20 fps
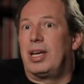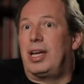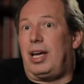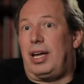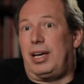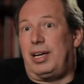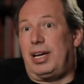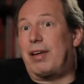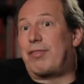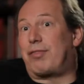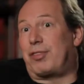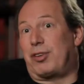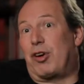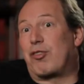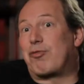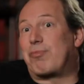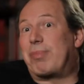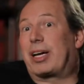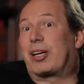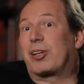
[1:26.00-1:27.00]
11
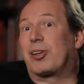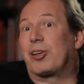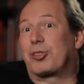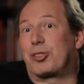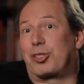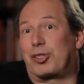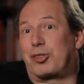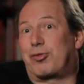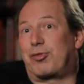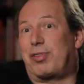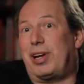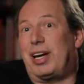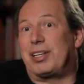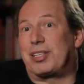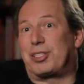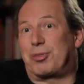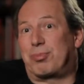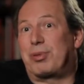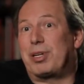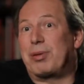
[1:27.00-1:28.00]
of my closest
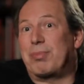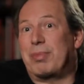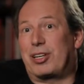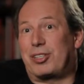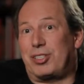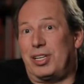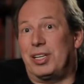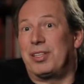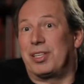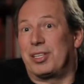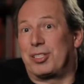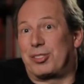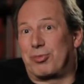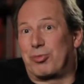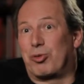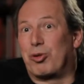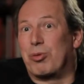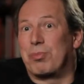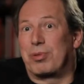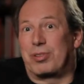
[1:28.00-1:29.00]
friends pretty much in this
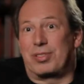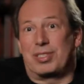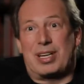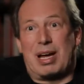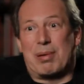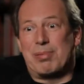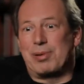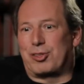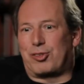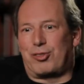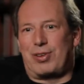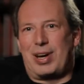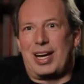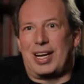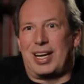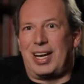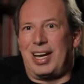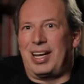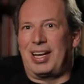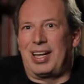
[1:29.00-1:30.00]
room, double
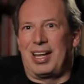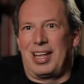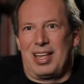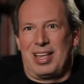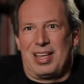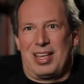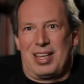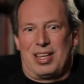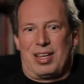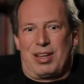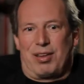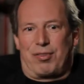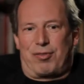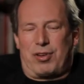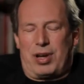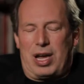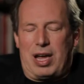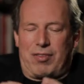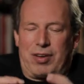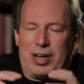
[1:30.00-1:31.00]
tracking
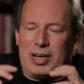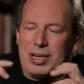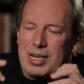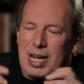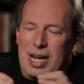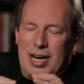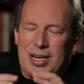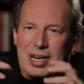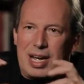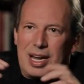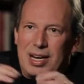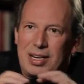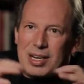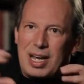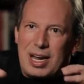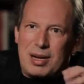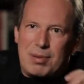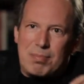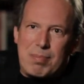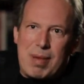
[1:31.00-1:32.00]
forever
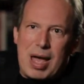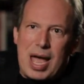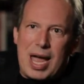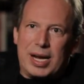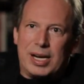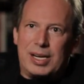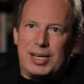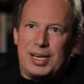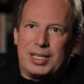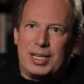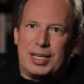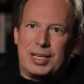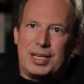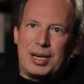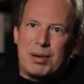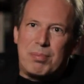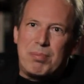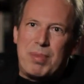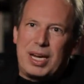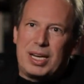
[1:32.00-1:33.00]
and mangling it
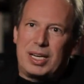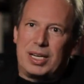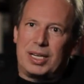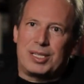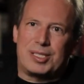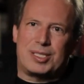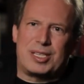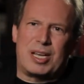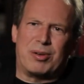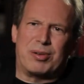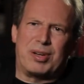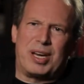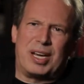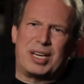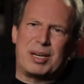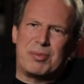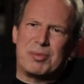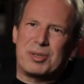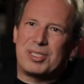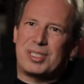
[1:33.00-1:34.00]
and making it sound like
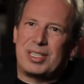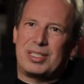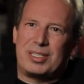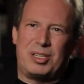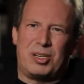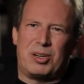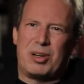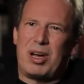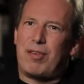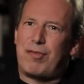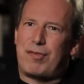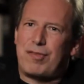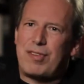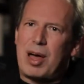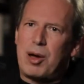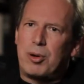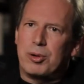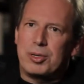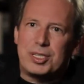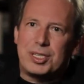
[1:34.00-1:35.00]
it was, a
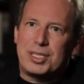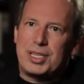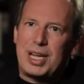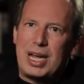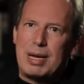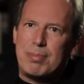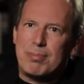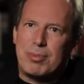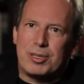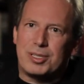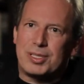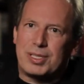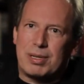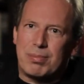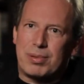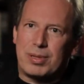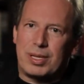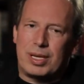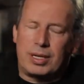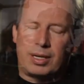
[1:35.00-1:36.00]
found tape or
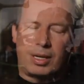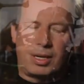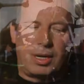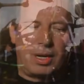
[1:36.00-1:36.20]
something.